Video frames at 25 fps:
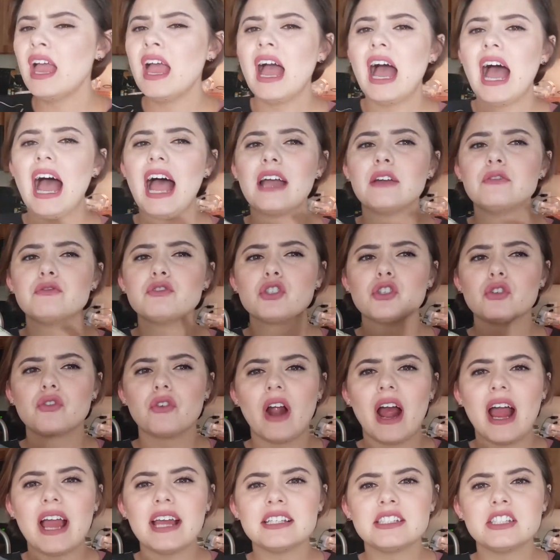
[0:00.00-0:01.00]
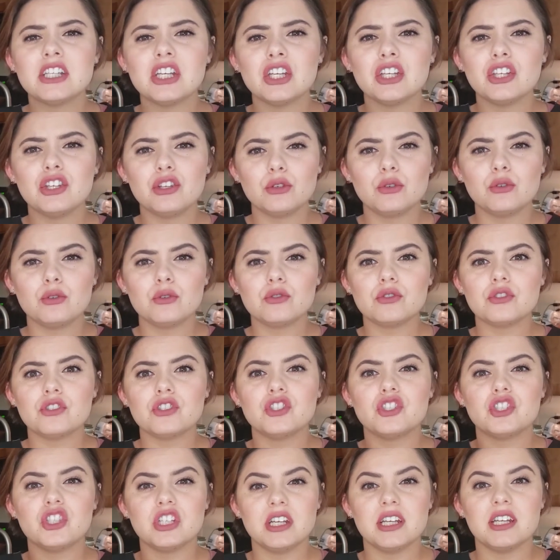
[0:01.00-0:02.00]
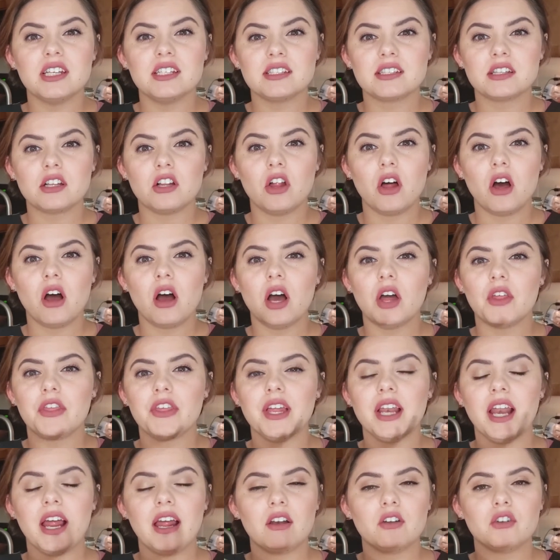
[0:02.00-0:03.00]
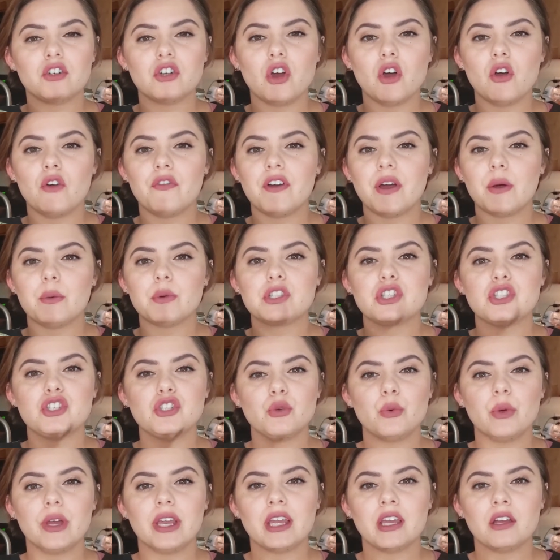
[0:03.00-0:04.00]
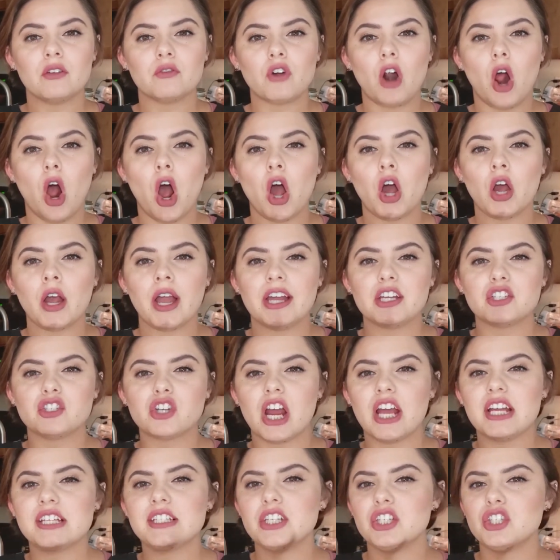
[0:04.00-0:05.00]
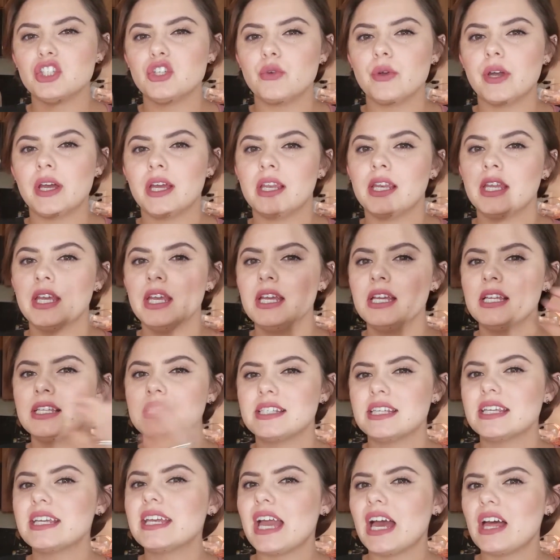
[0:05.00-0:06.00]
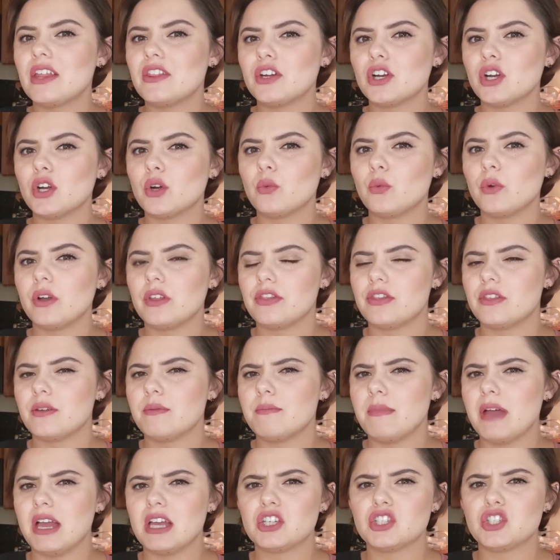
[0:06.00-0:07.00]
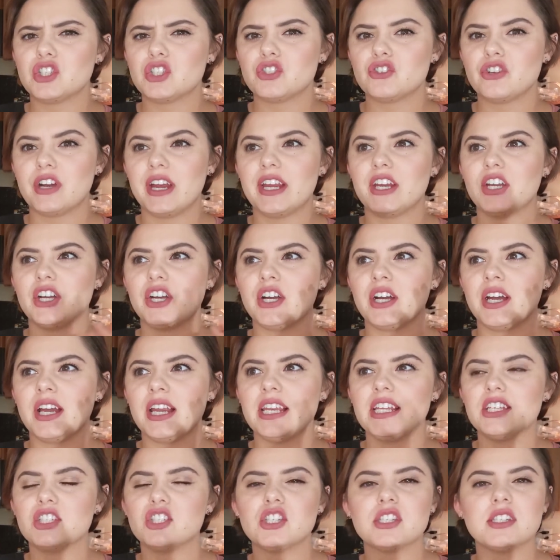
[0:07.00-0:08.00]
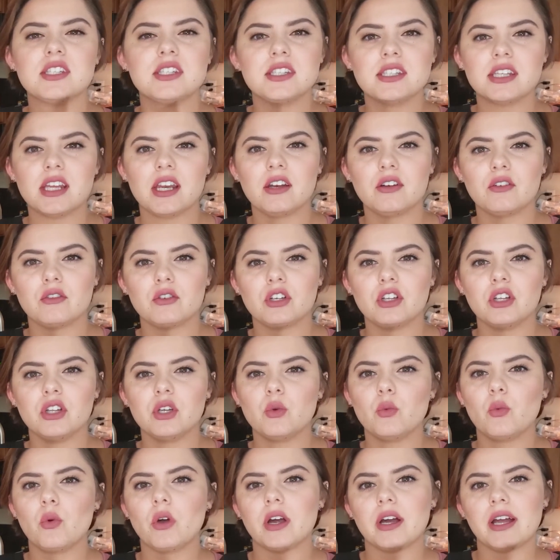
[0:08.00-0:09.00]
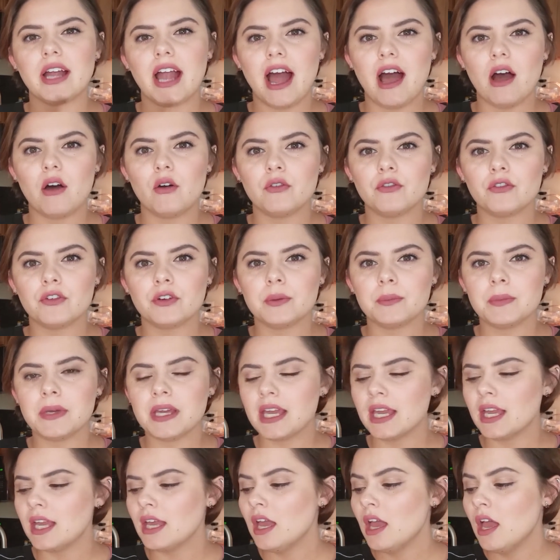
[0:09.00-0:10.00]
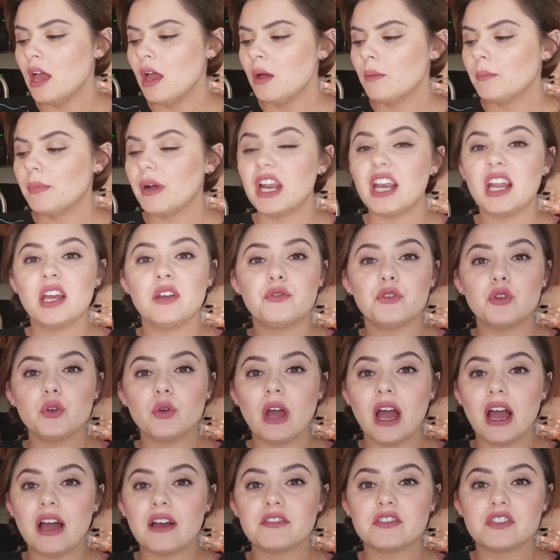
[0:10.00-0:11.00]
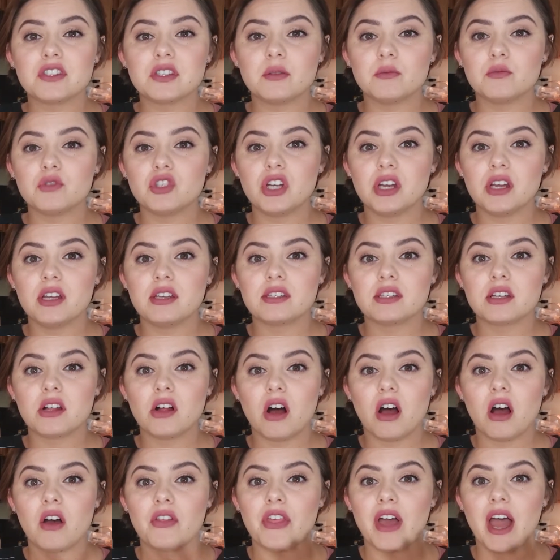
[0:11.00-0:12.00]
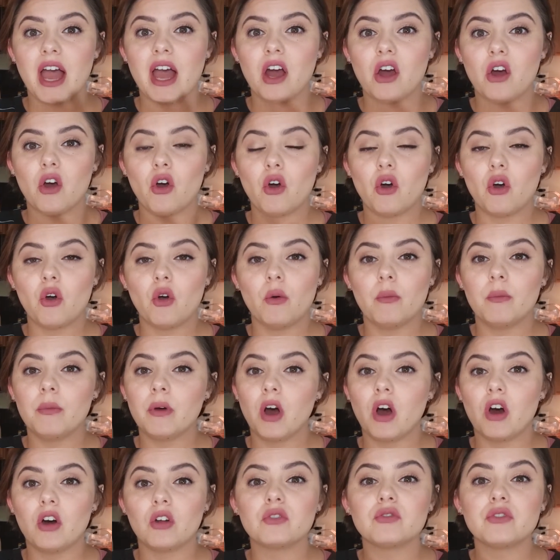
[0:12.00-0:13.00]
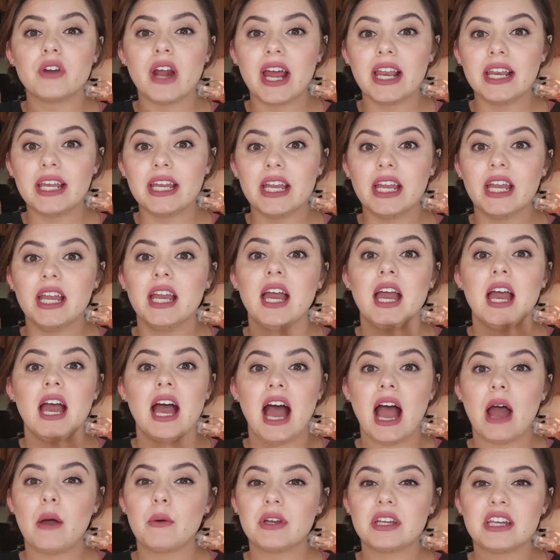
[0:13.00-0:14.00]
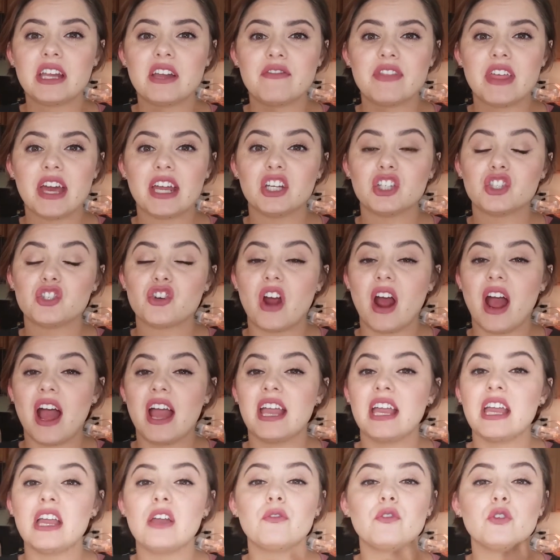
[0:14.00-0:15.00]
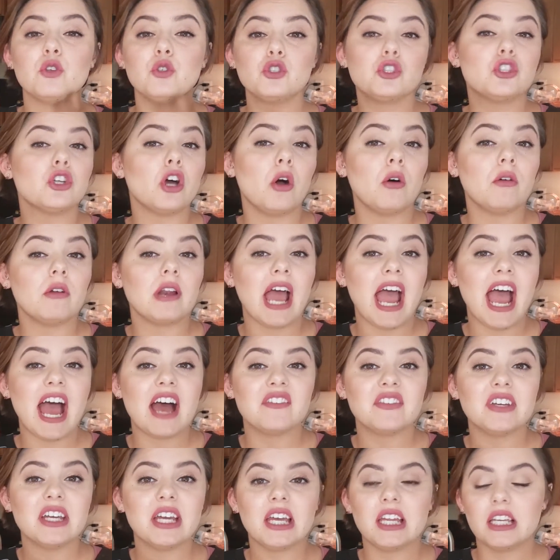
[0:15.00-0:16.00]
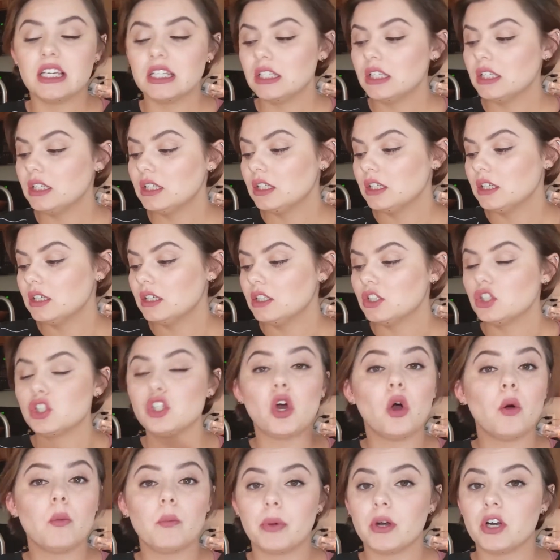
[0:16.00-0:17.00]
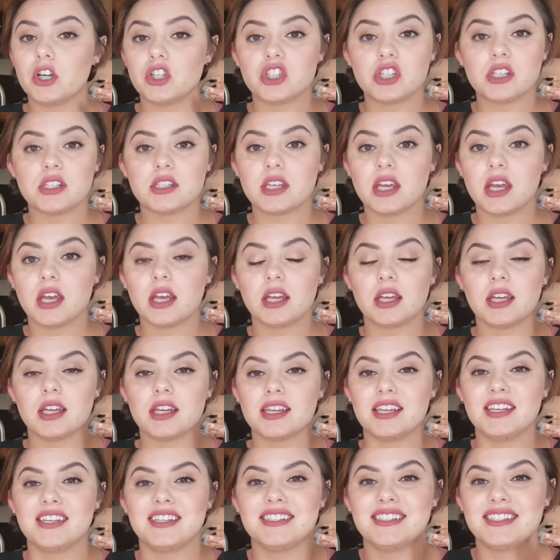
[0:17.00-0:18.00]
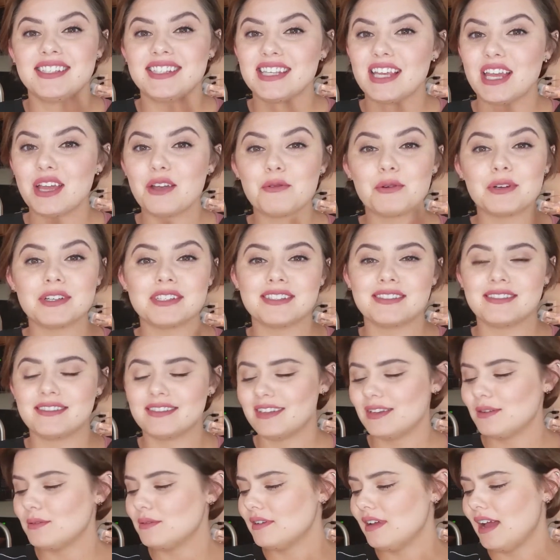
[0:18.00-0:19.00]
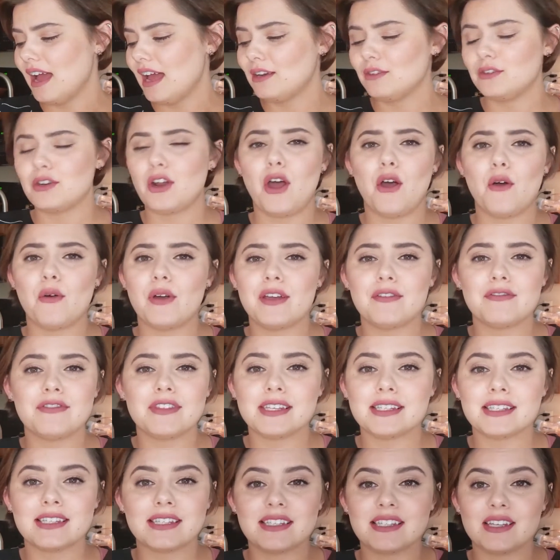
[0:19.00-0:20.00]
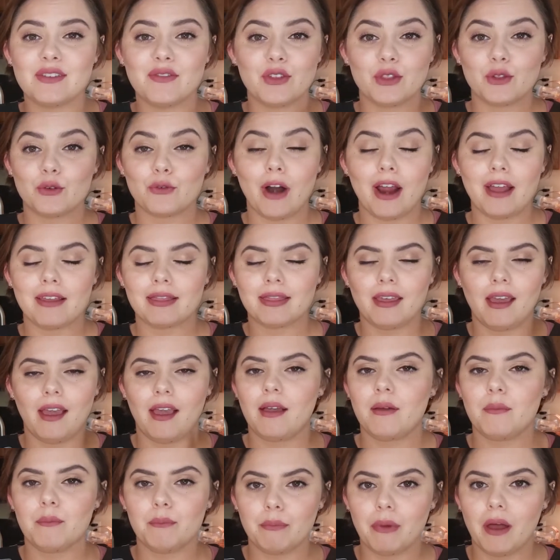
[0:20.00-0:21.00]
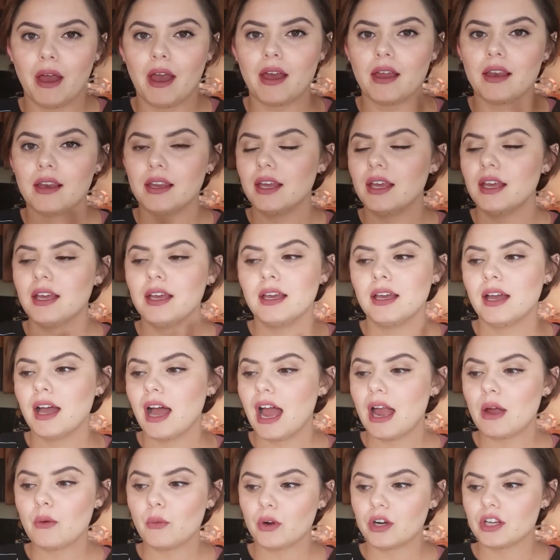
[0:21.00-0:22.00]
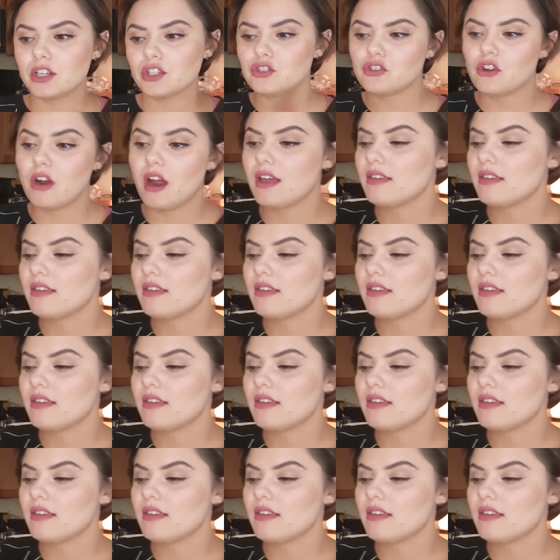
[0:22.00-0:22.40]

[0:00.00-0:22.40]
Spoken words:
I've tried to use cheesecloth, and I don't know if I was doing it wrong. I tried to do it together with the mesh strainer, and it just didn't really work out for me. But if you have some cheesecloth at home already, I would give that a try. If you don't have it, don't purchase it, because I don't know if this is even the right thing, but I wouldn't try